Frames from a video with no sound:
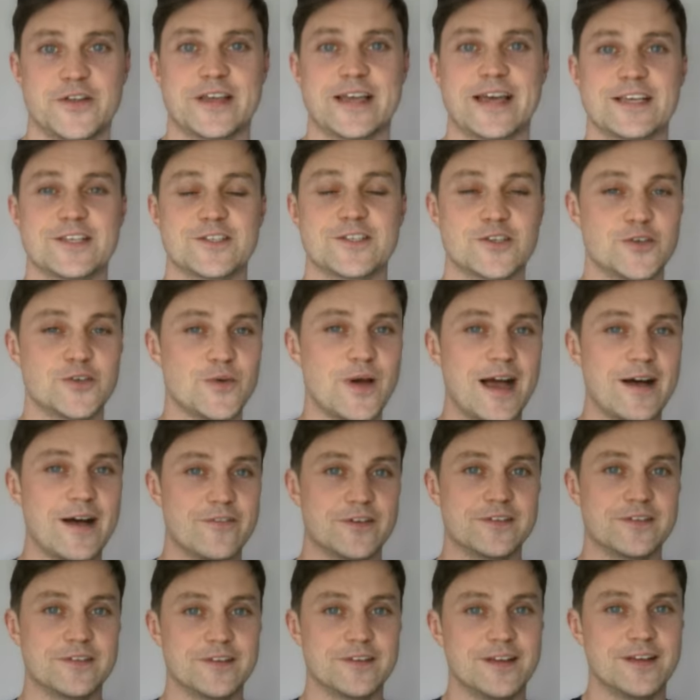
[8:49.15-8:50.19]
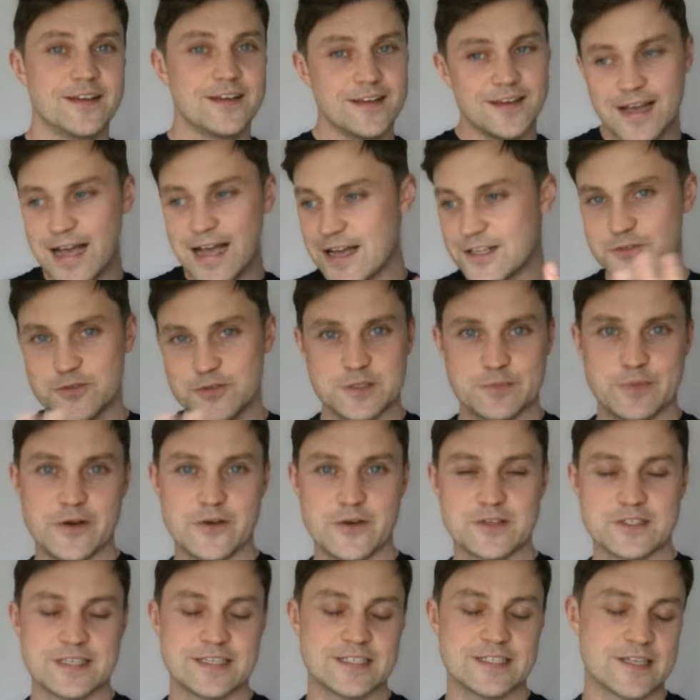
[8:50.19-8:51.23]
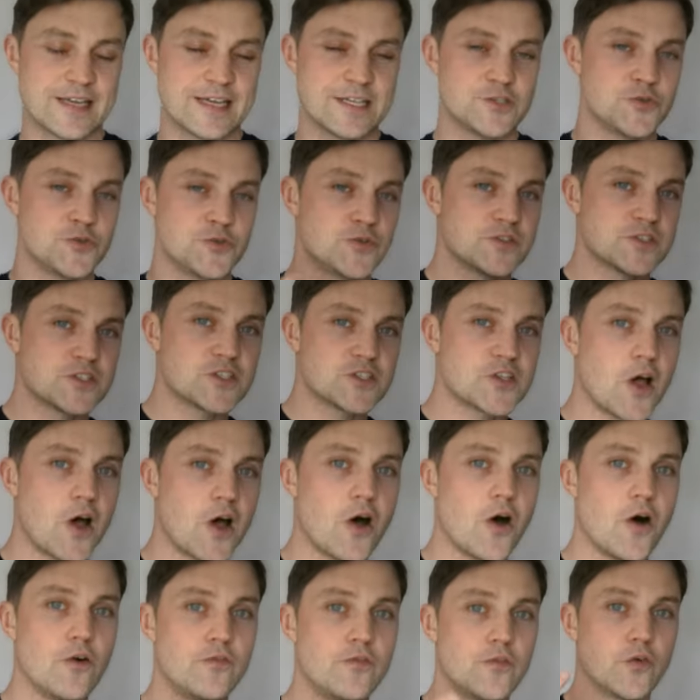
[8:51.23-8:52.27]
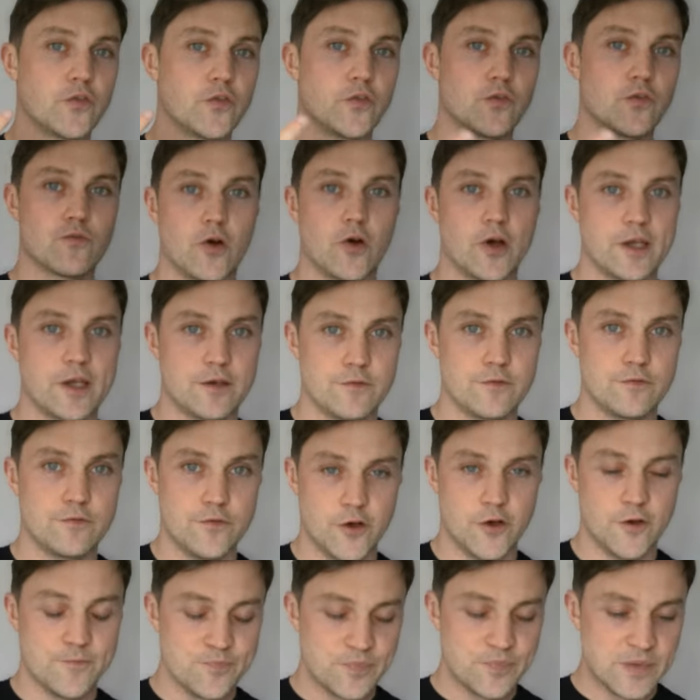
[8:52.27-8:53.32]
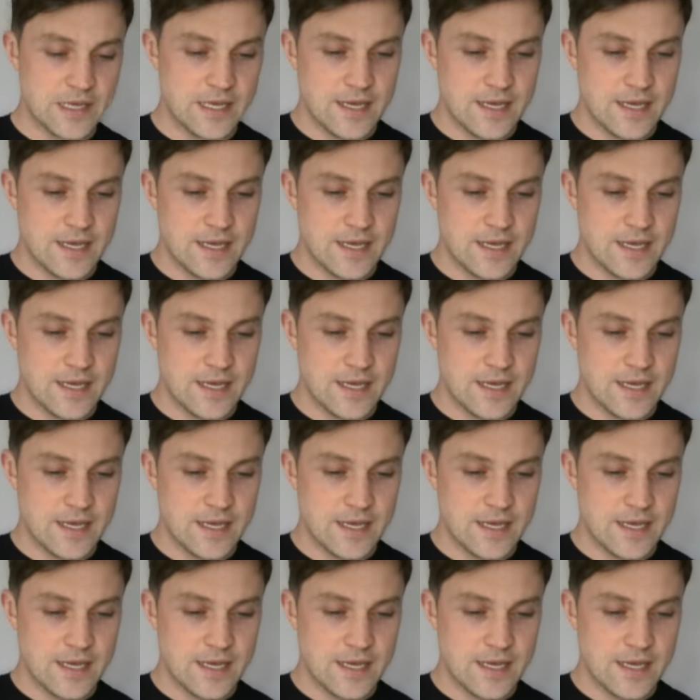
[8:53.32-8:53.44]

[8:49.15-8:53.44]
Okay, so you haven't had to experience this. Okay, so you can start off on the right foot.